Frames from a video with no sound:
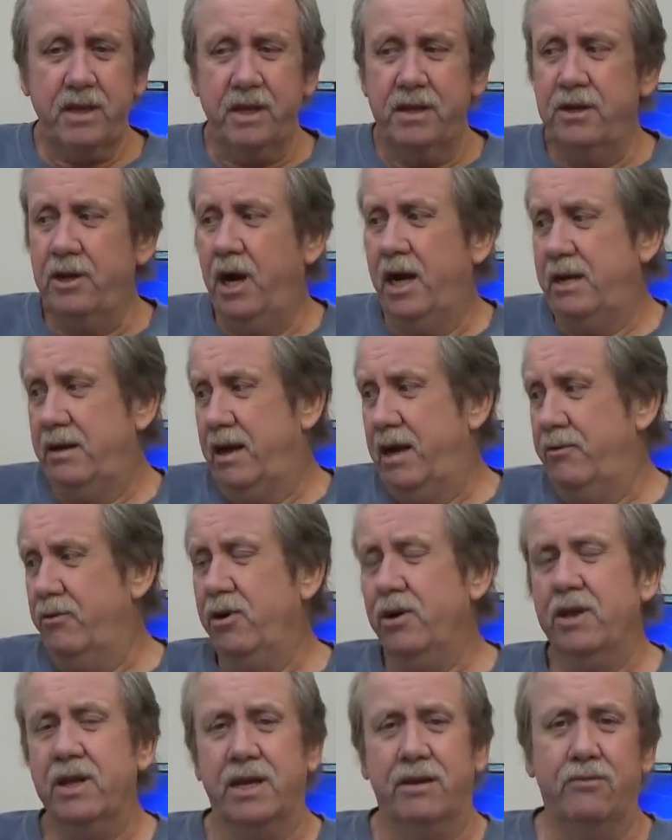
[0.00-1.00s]
You know, I, I
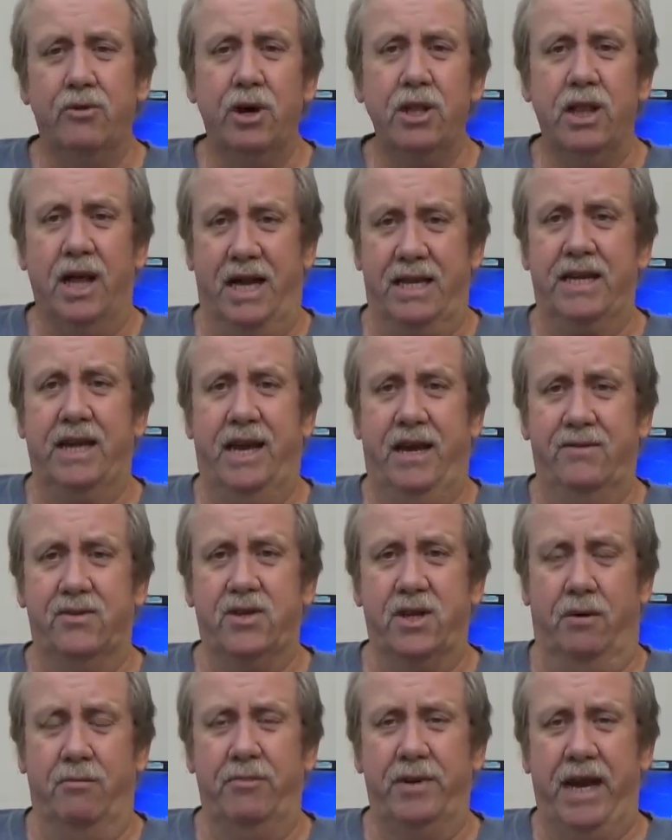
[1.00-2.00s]
really would like to have
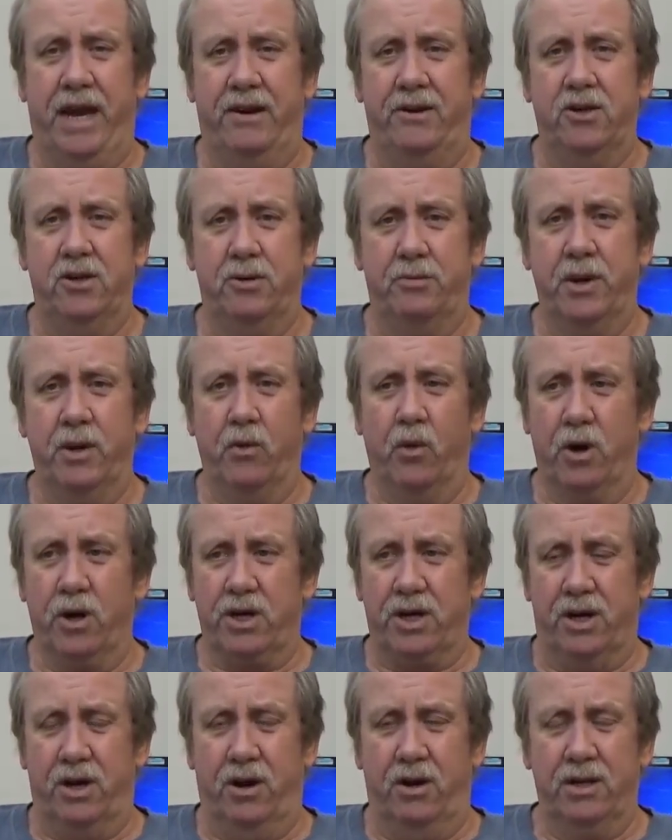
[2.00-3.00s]
something down here to be
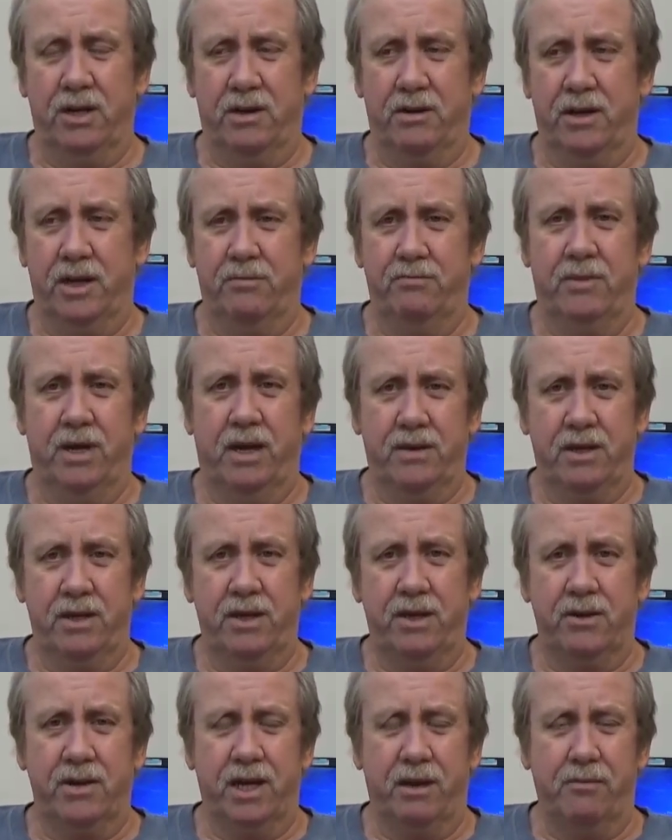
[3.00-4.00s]
working on,
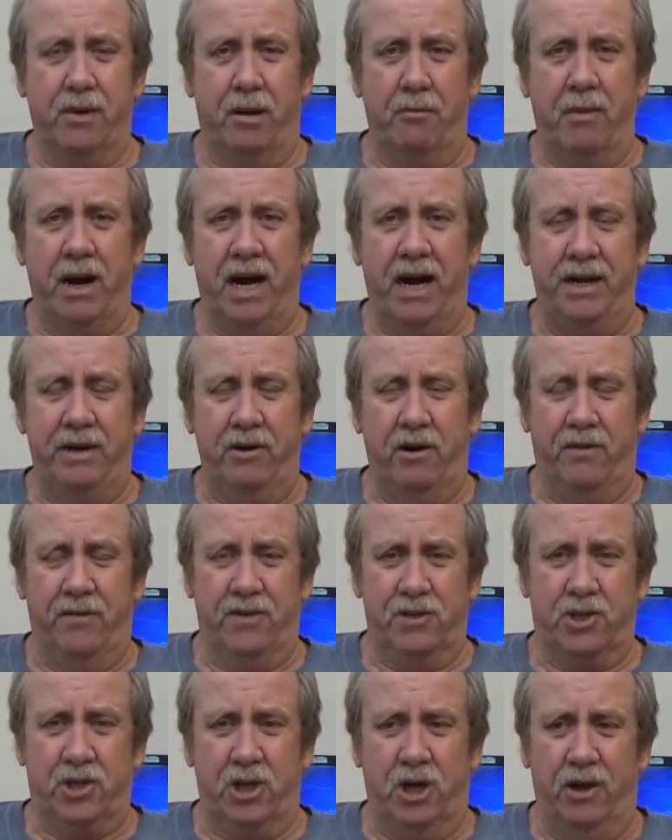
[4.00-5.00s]
you know, get my mind off
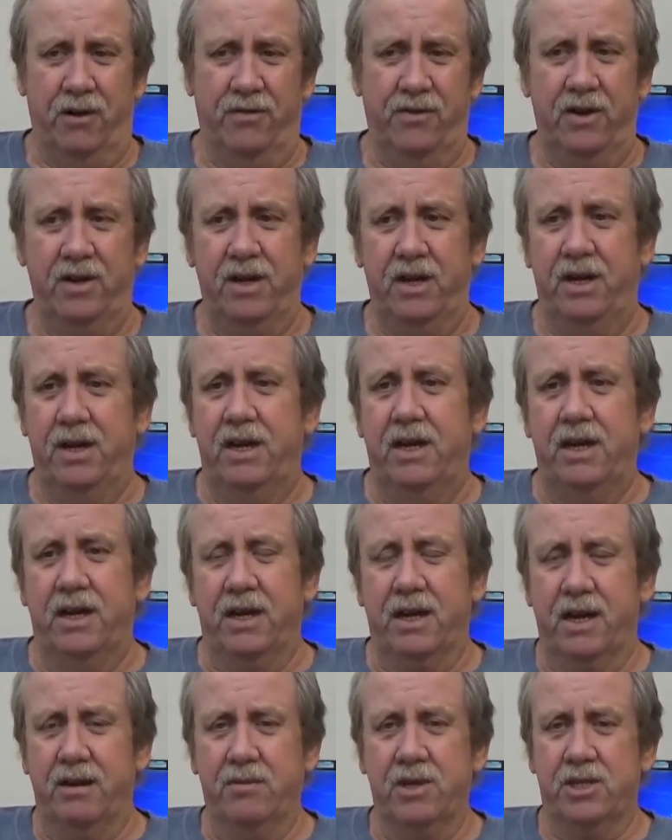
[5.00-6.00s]
of stuff
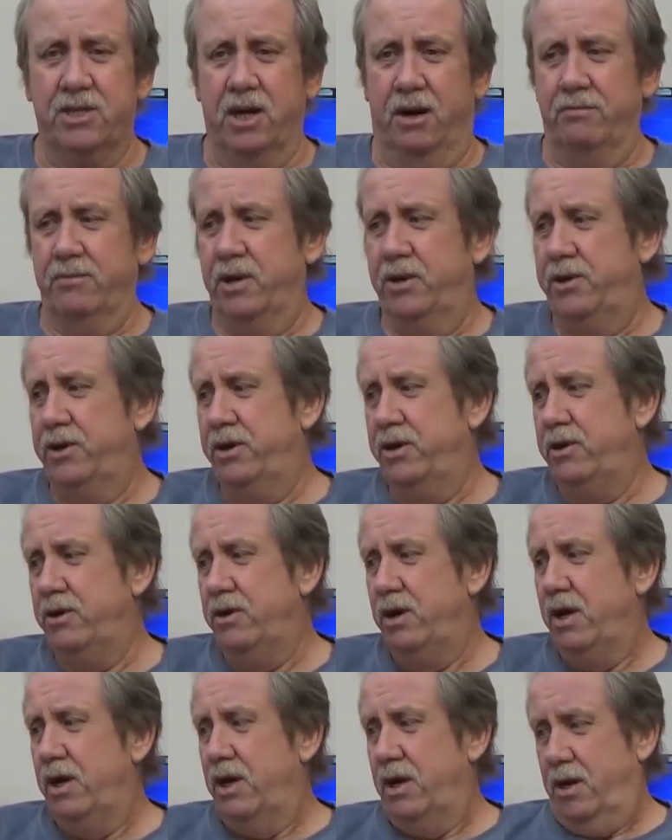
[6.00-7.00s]
and give me something to
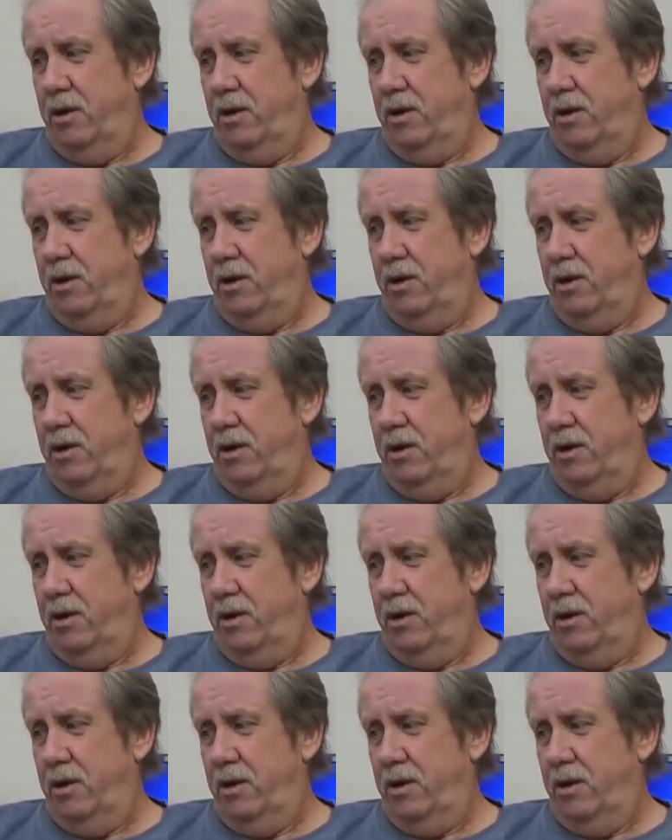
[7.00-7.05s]
do.